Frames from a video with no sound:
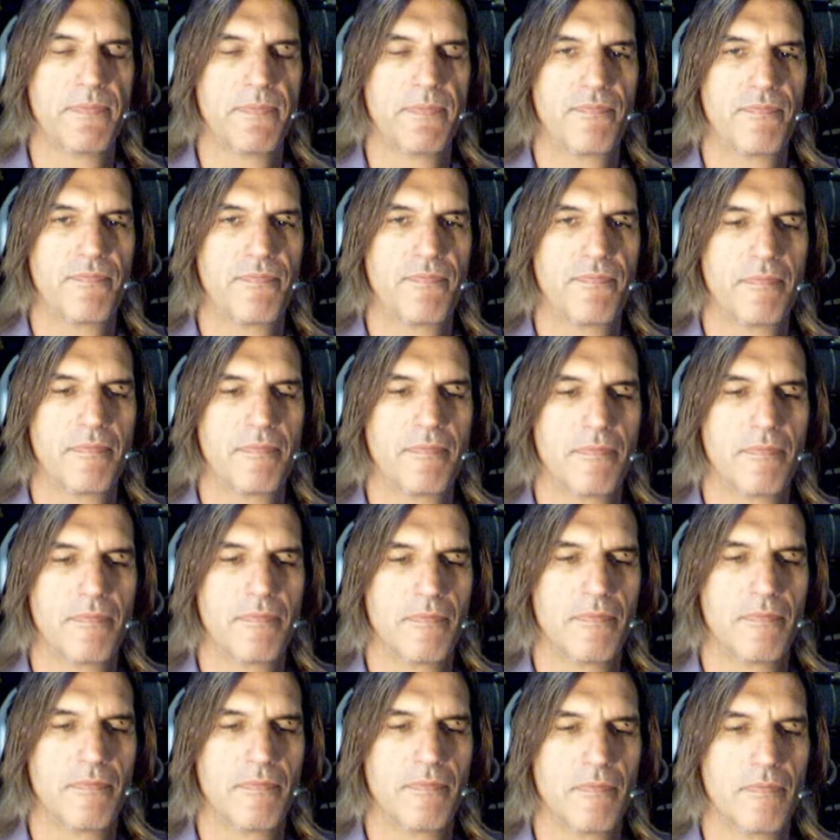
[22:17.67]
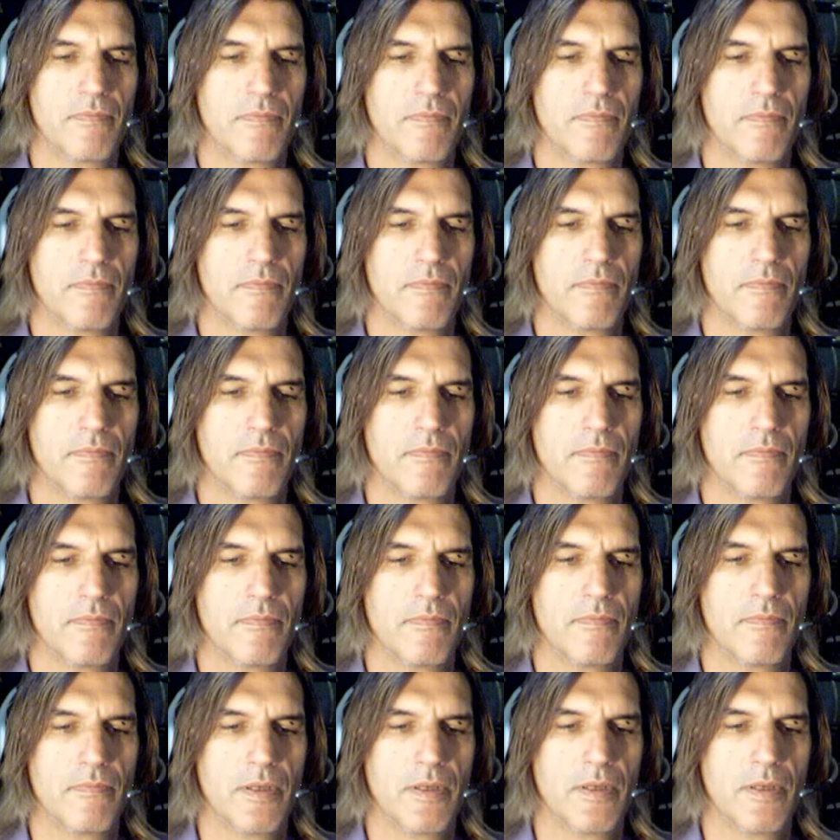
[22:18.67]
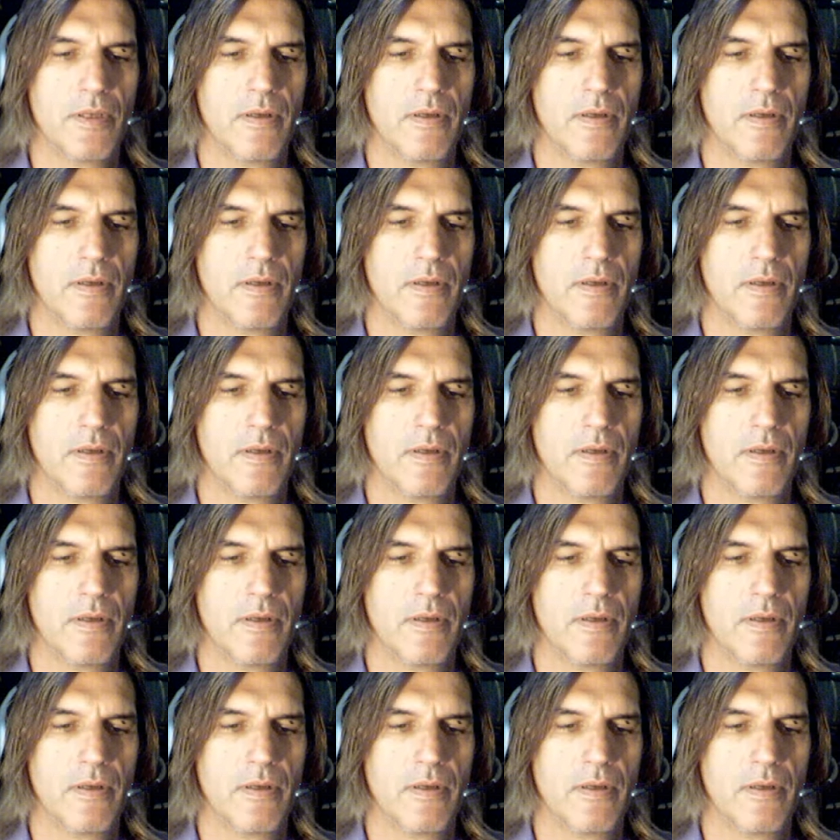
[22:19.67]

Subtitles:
Nothing is said.